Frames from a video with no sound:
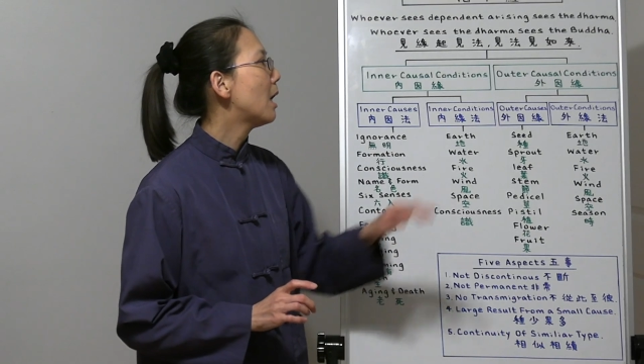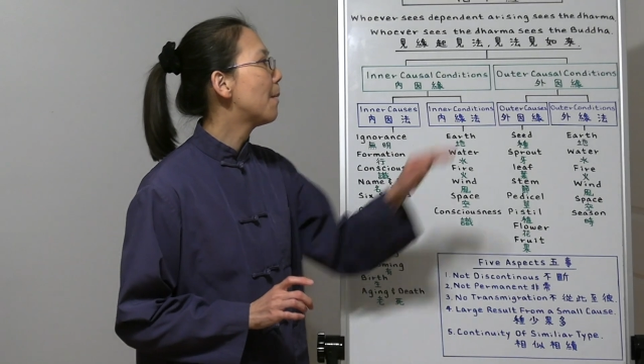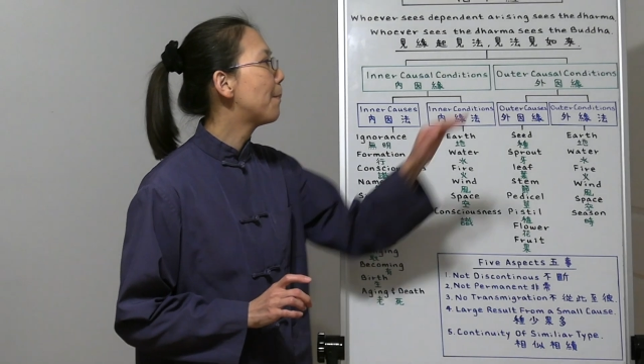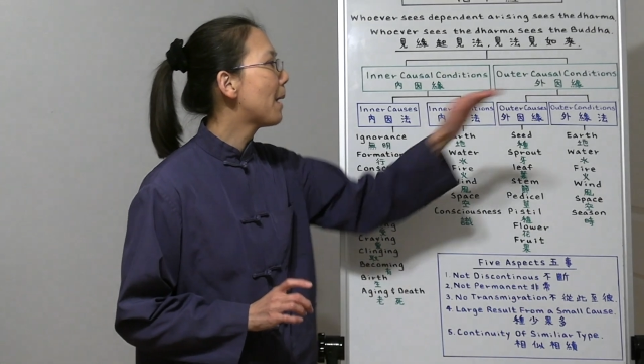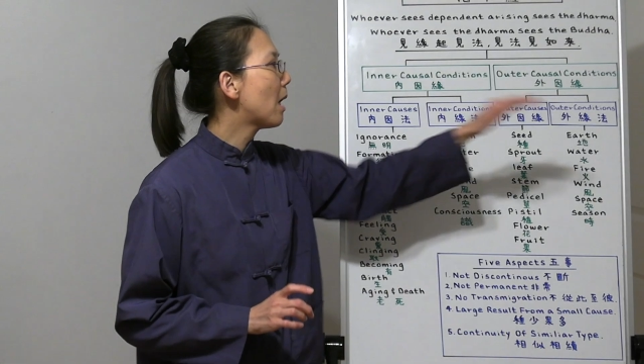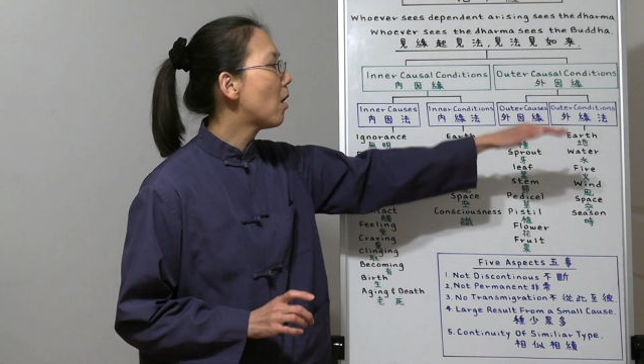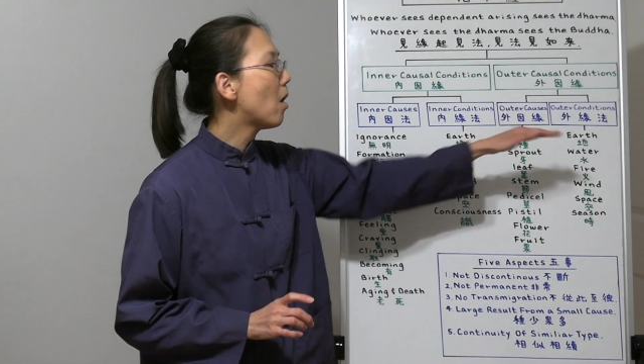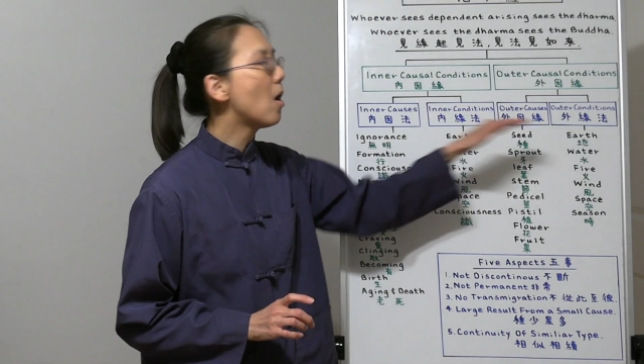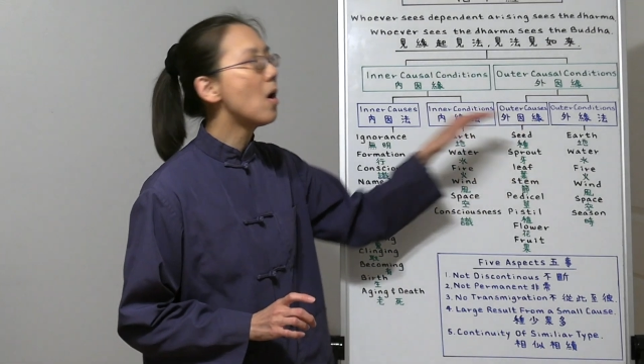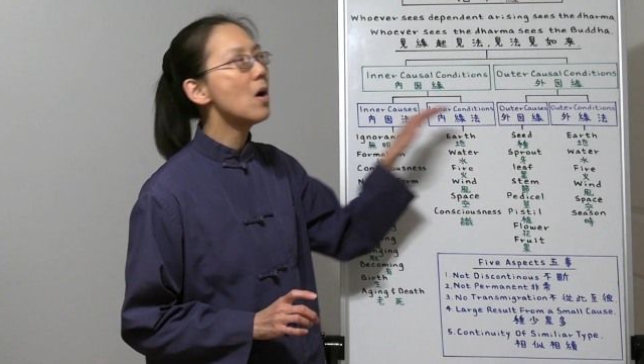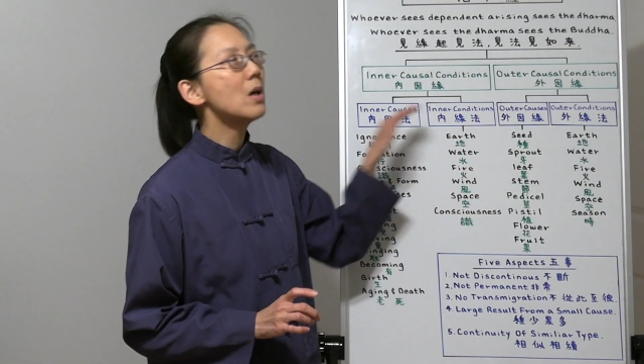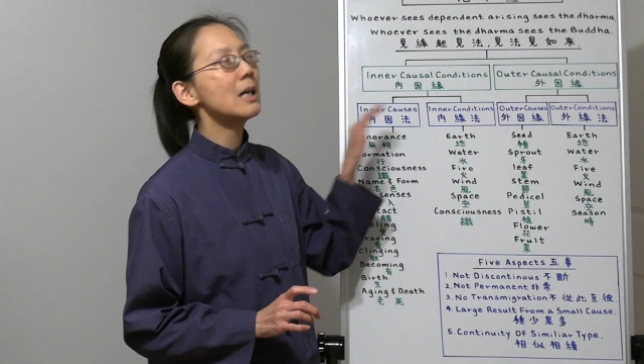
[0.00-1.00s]
about
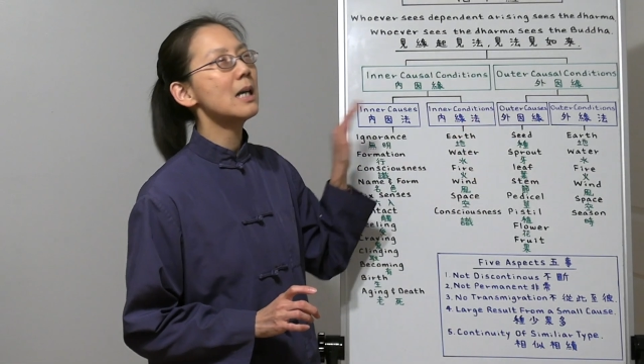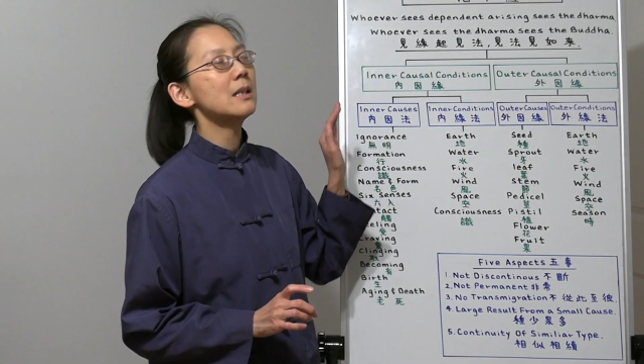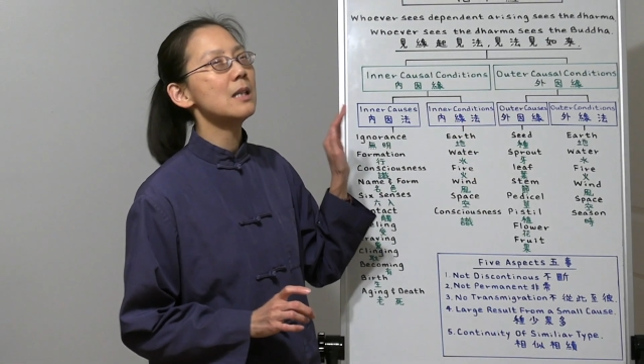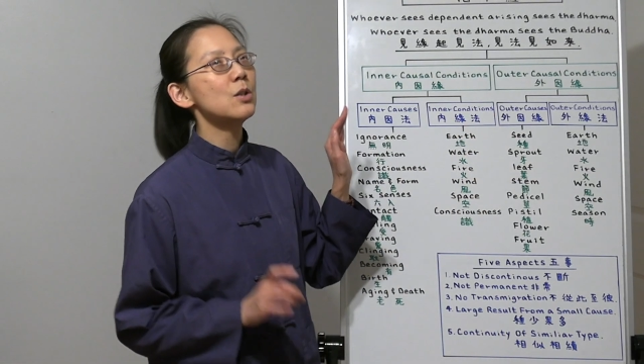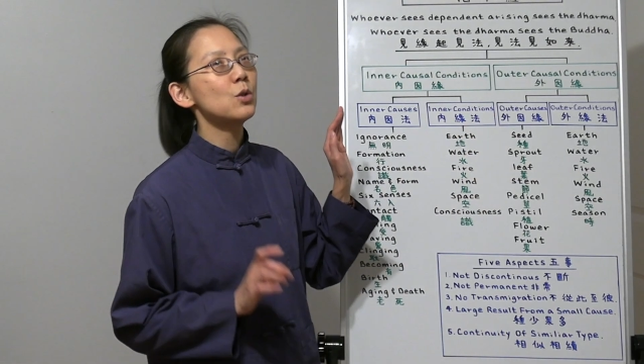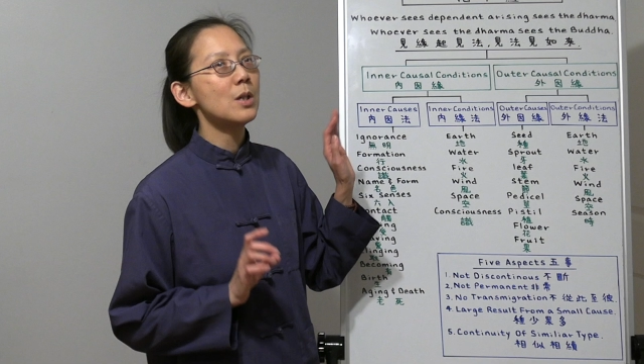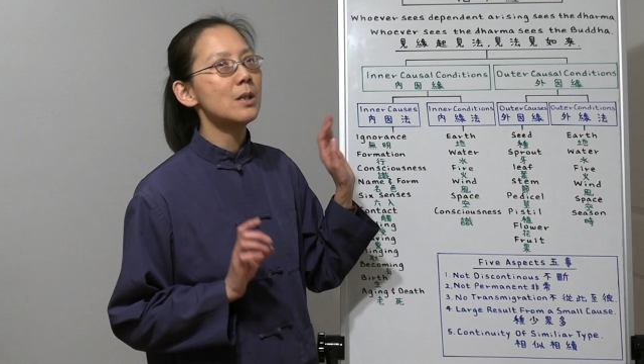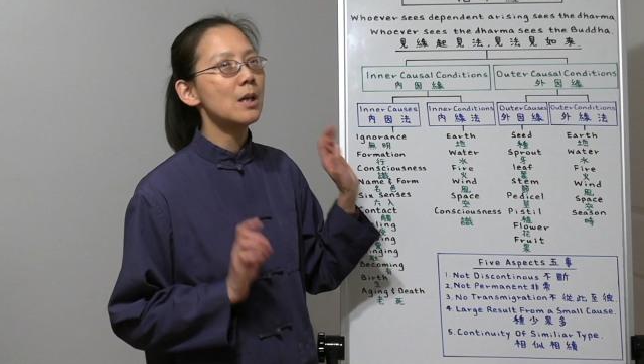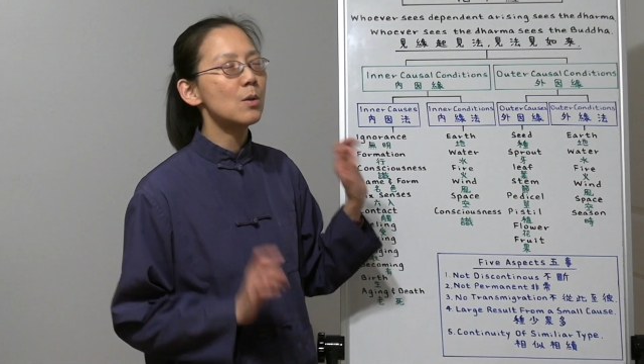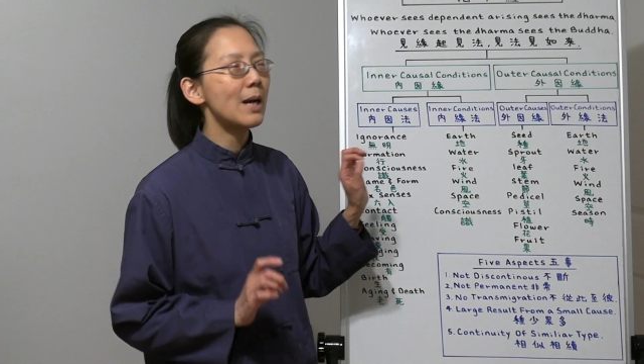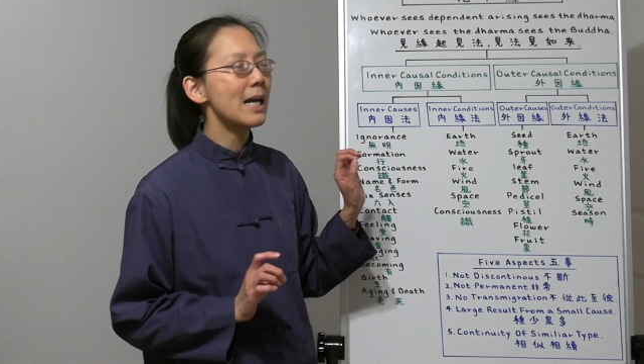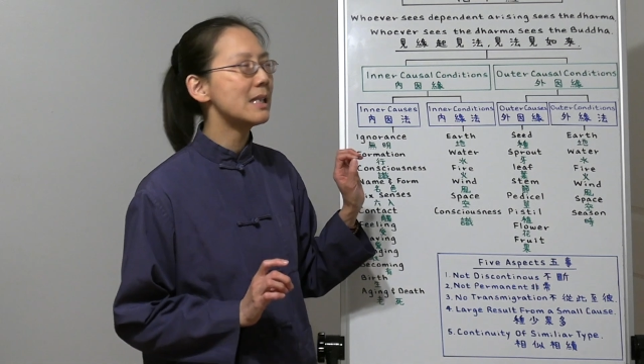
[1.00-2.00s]
all conditions
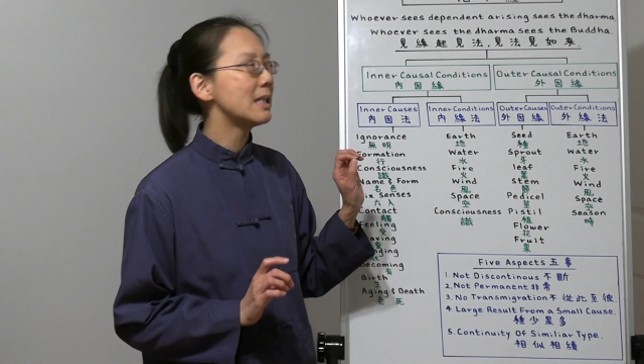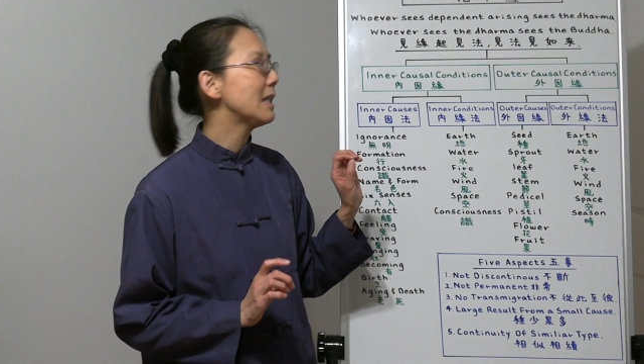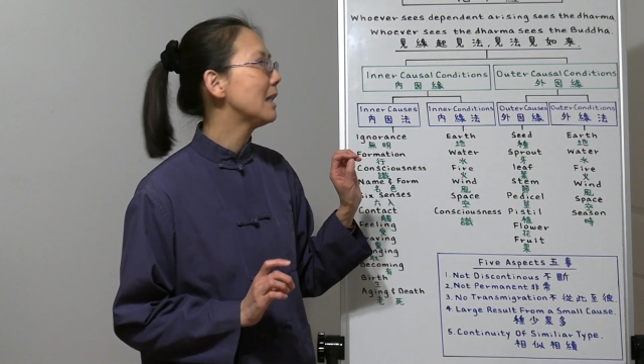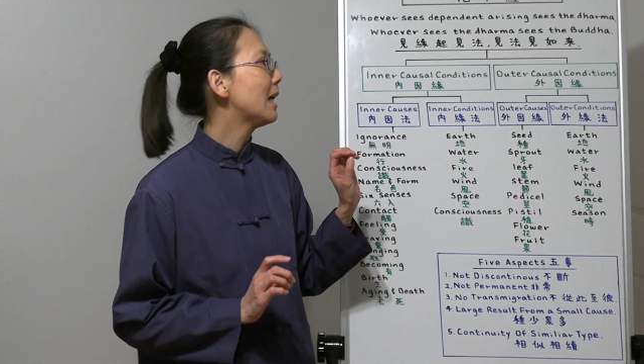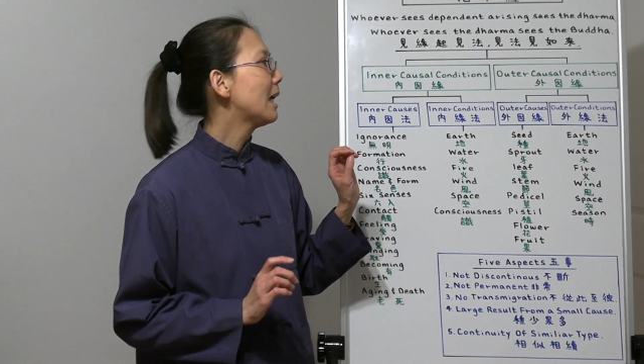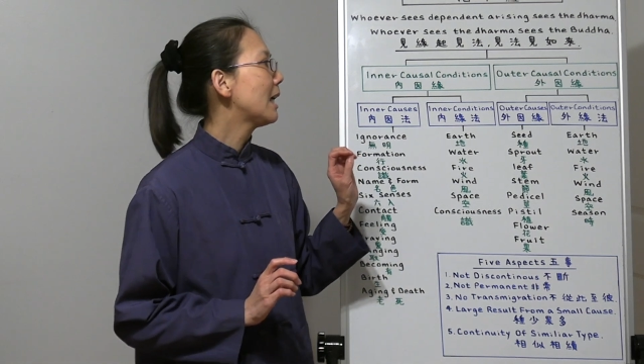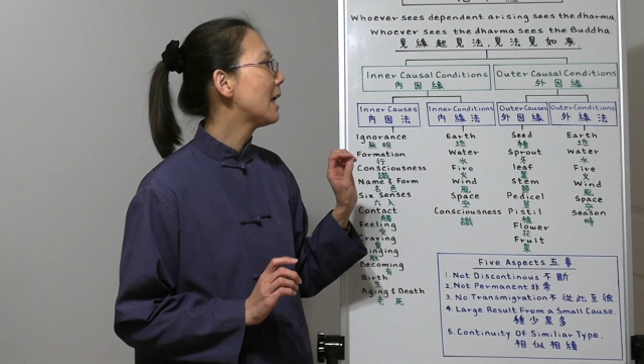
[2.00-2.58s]
arising,